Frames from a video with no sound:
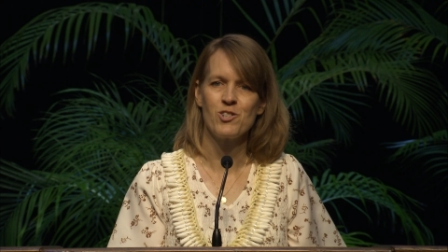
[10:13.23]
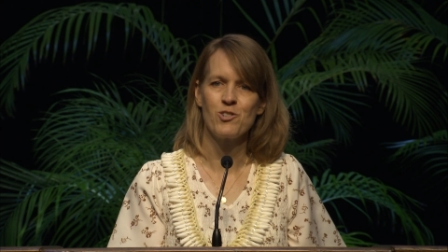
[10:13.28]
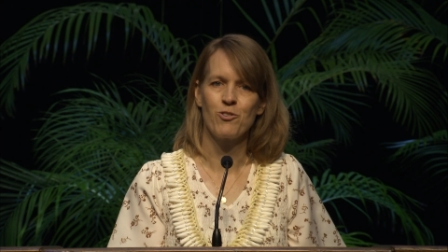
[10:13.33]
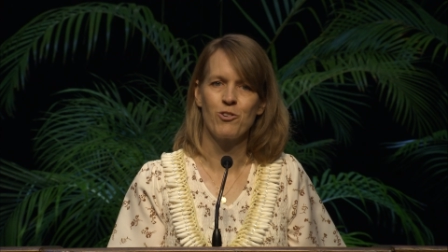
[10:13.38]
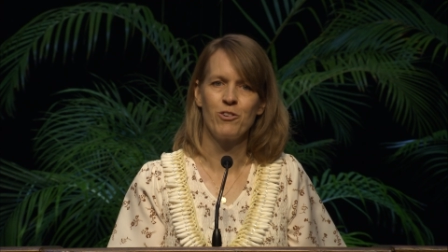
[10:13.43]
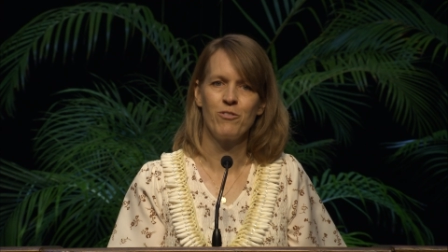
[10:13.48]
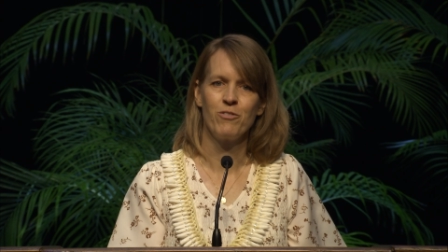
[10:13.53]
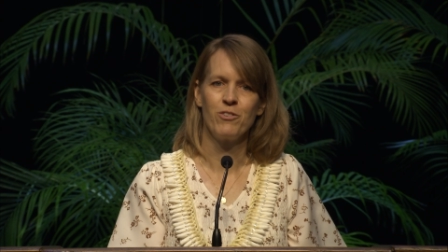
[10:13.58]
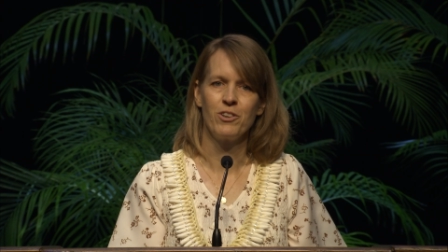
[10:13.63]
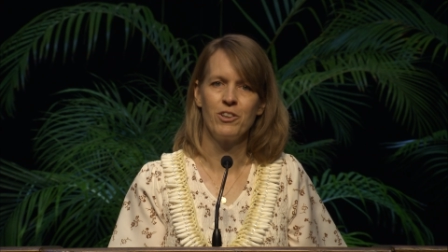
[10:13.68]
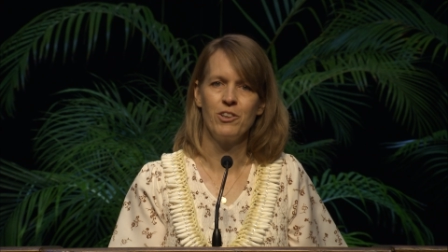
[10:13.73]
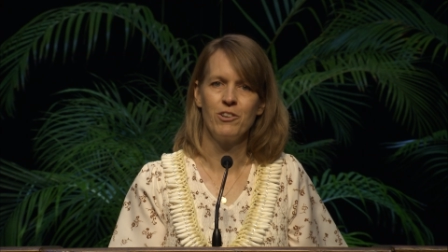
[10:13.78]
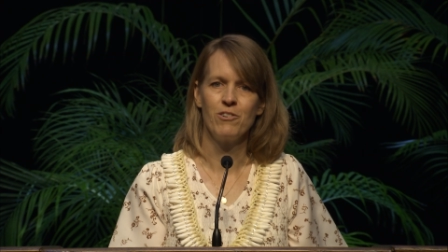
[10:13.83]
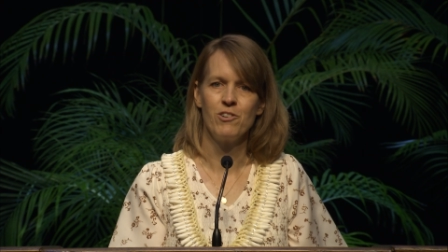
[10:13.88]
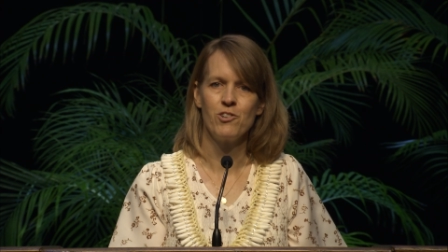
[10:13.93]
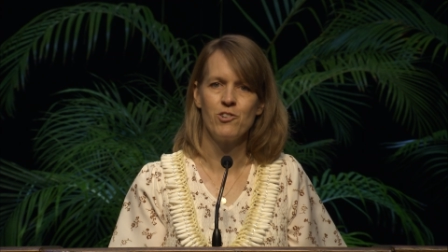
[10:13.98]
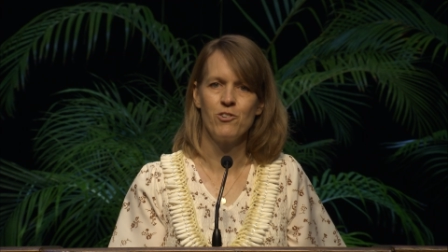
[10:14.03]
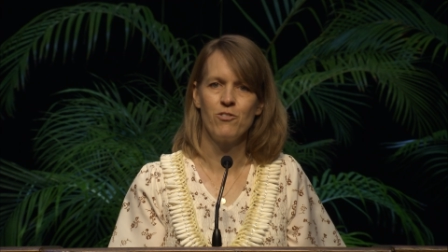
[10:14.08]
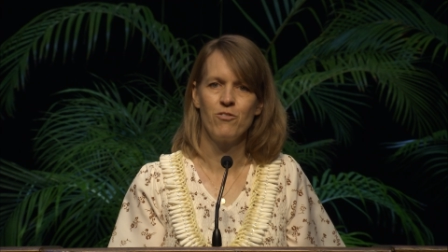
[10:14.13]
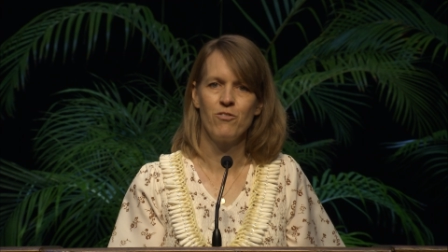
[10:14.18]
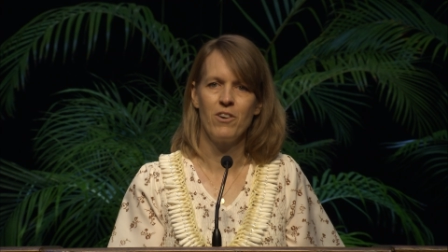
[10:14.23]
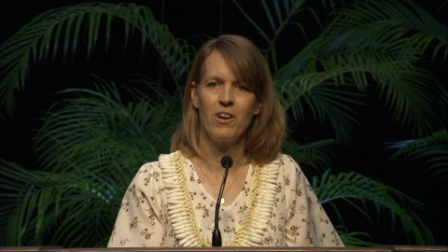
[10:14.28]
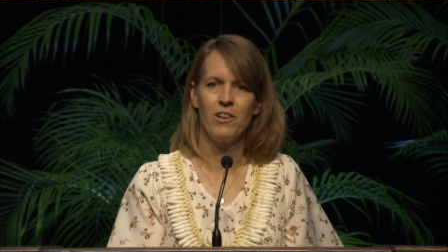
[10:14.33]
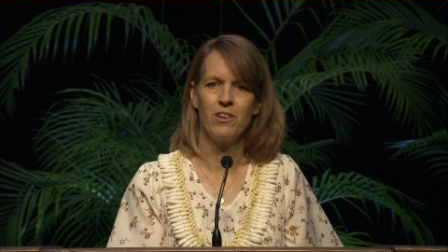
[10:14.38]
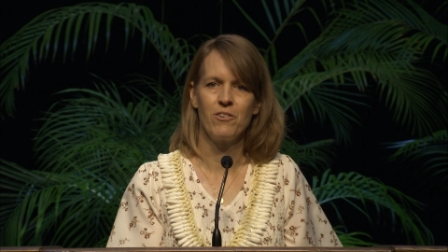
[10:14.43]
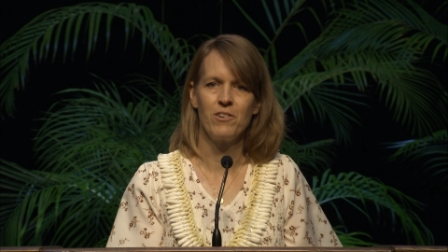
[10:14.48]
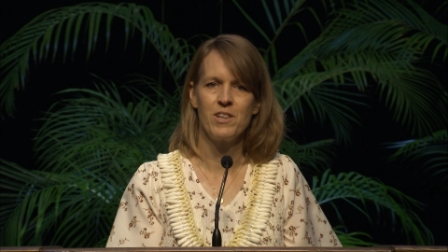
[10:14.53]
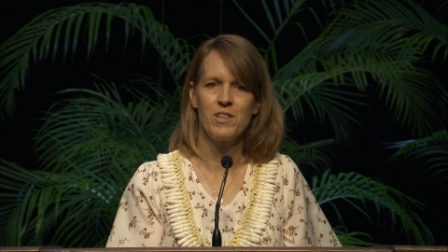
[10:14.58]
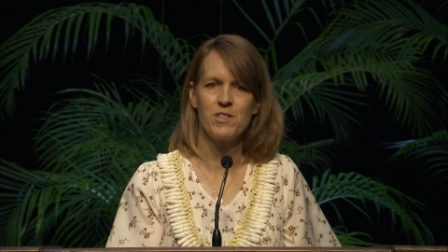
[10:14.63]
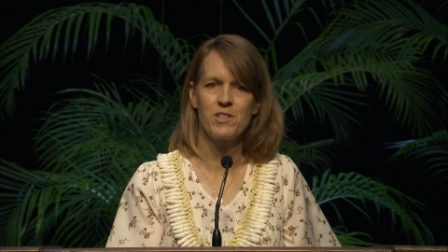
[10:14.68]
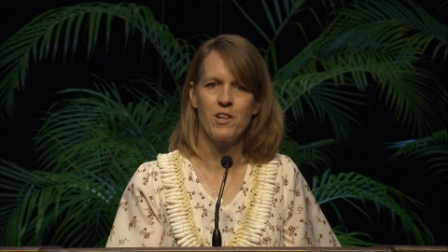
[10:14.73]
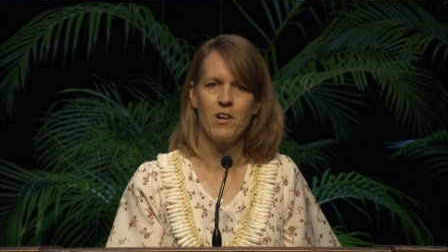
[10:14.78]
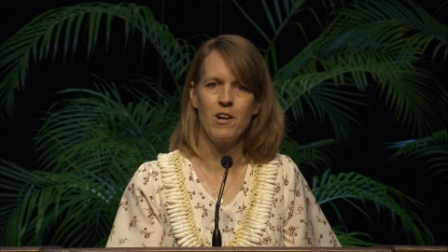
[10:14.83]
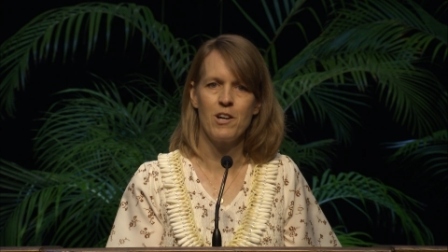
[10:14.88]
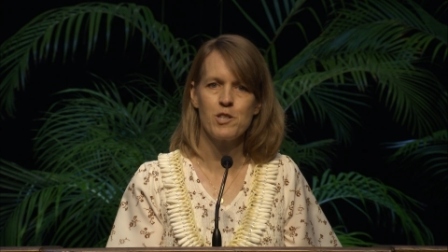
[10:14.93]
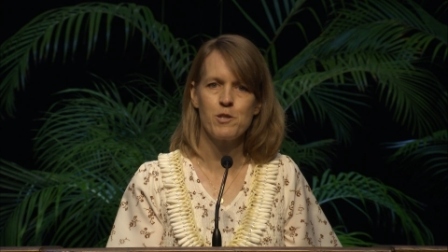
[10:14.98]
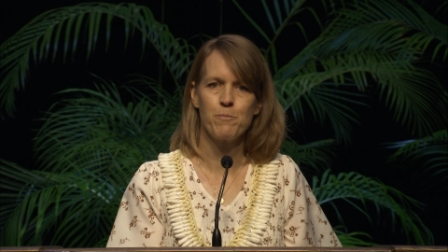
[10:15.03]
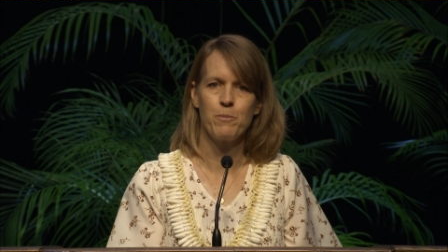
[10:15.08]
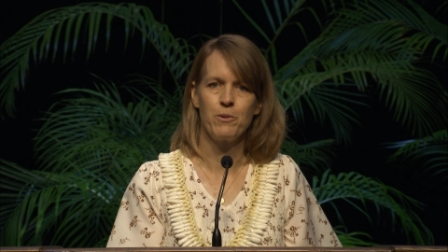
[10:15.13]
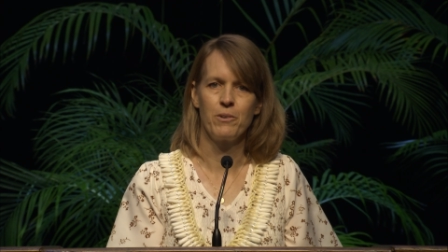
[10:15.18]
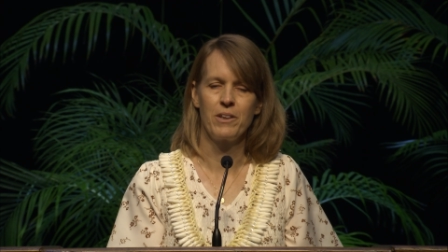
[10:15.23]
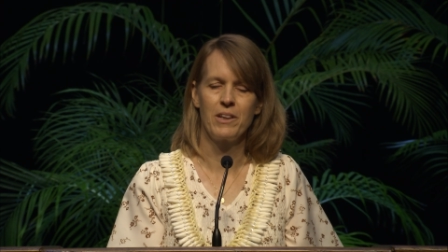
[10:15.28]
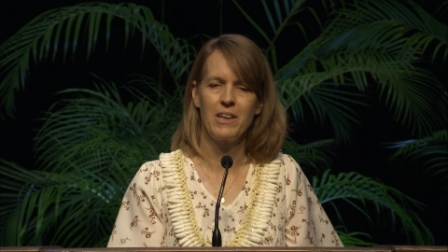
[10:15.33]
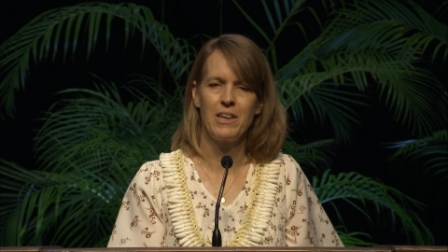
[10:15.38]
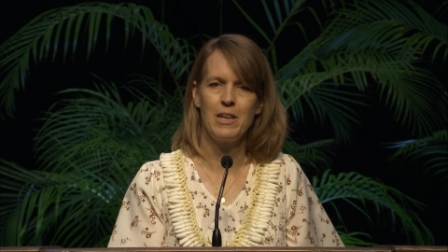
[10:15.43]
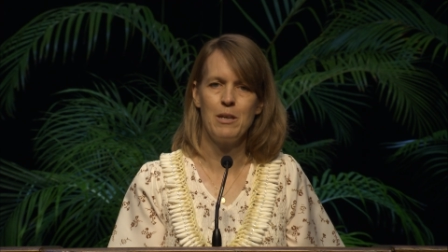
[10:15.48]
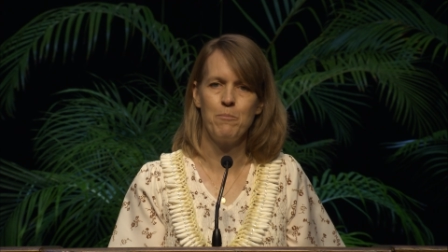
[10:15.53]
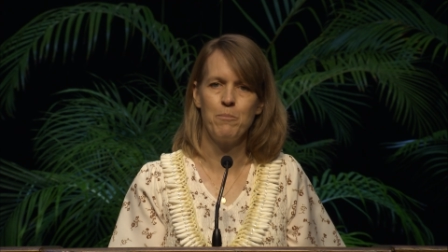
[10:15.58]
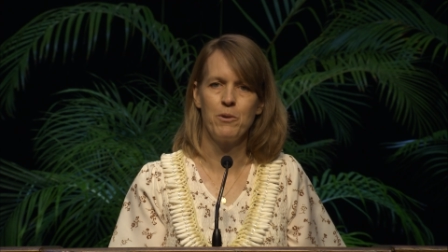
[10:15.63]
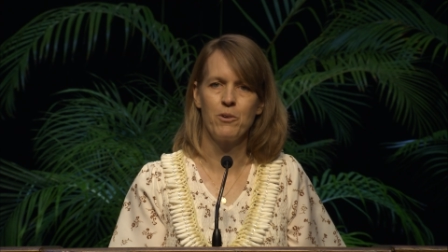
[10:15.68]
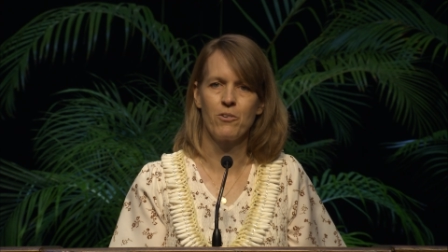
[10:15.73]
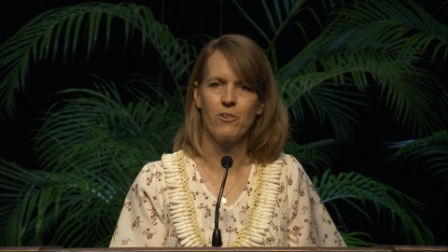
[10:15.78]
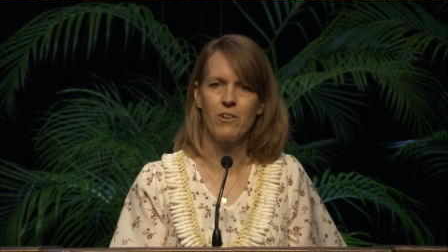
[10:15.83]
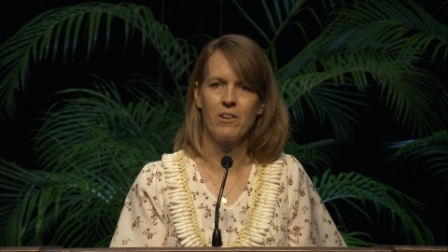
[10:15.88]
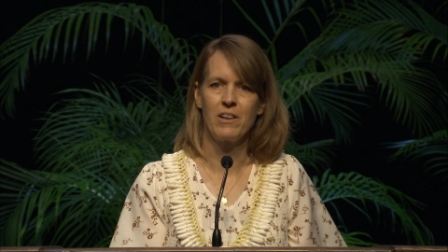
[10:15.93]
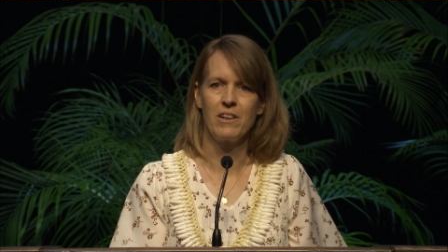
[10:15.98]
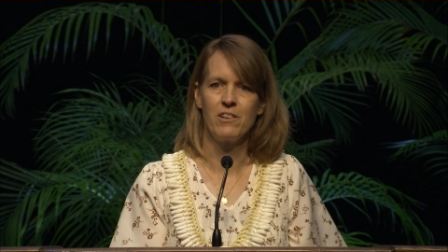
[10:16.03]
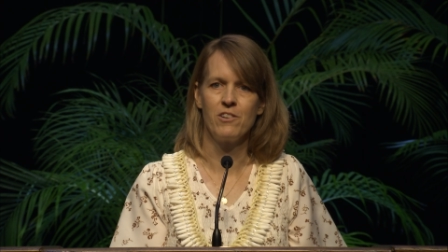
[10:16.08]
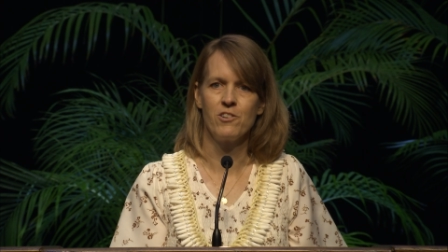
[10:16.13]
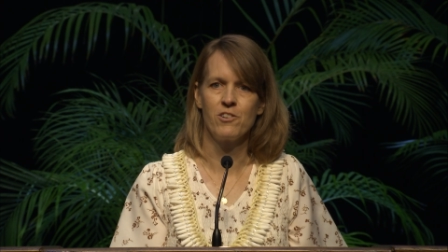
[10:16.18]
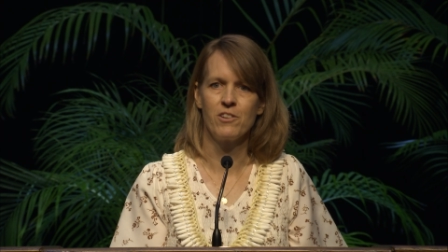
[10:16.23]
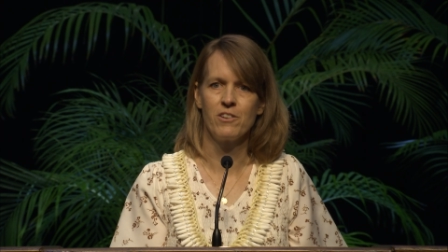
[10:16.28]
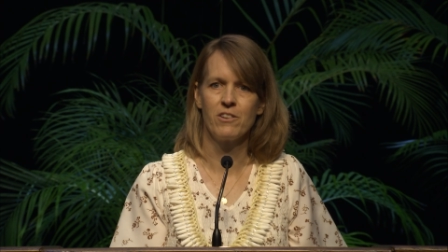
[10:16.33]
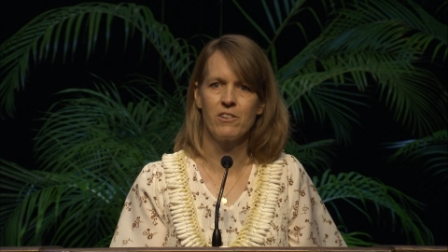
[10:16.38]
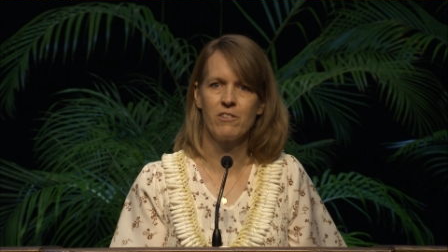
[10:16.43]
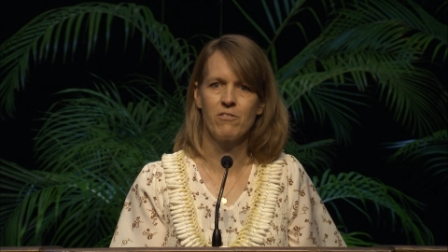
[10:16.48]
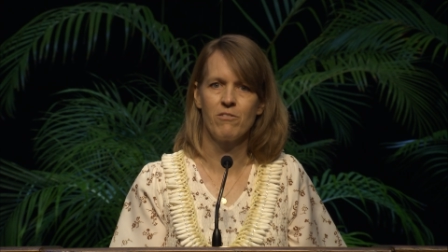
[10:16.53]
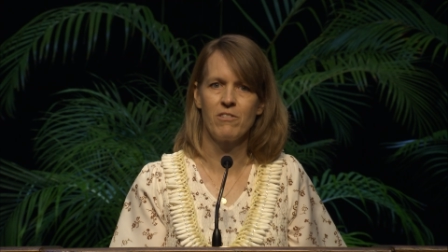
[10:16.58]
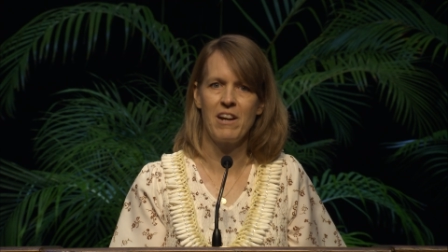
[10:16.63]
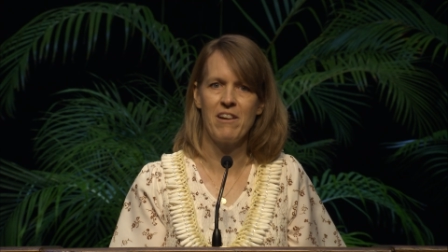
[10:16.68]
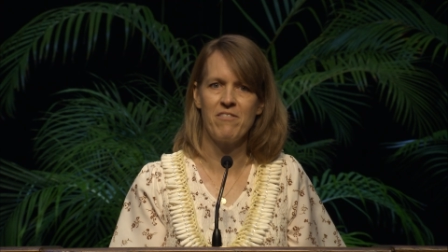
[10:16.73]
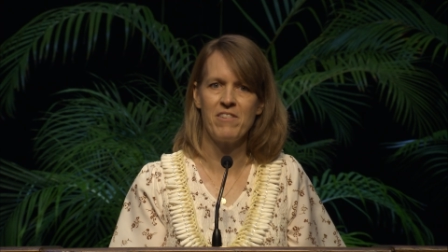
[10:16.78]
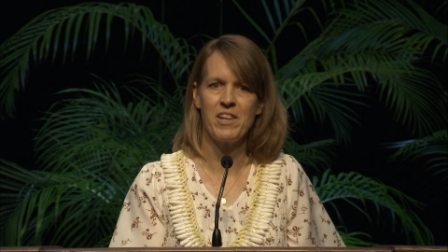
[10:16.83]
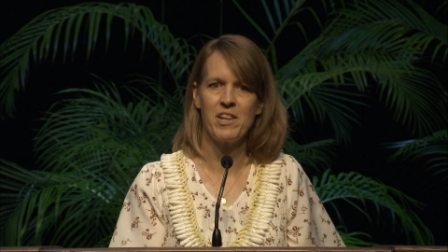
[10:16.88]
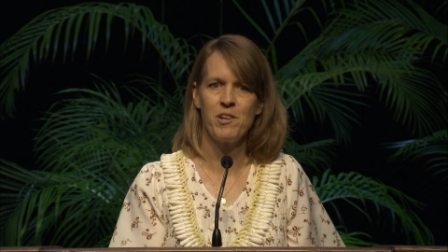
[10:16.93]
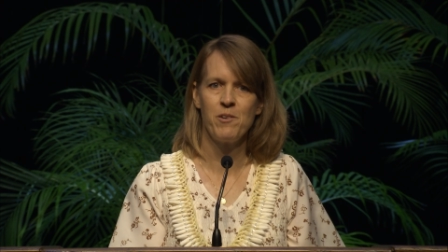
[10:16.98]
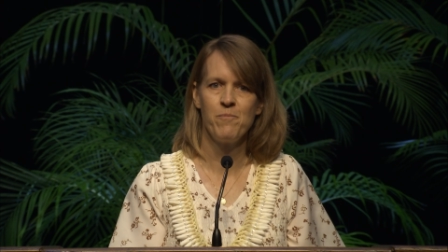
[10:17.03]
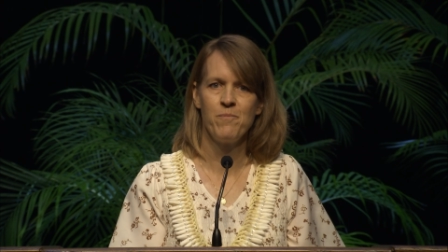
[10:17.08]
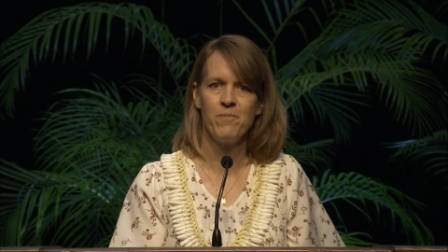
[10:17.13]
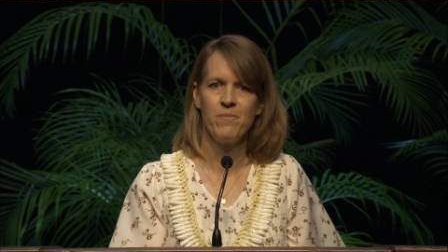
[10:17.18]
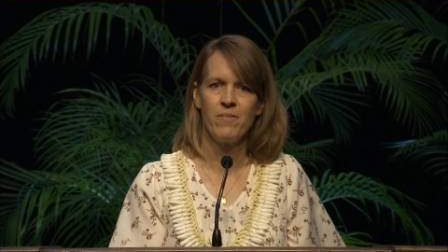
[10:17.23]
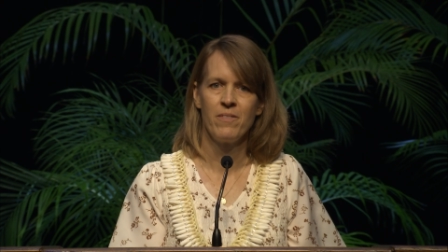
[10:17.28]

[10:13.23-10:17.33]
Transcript: store for you as you follow his gospel and keep your engines revving.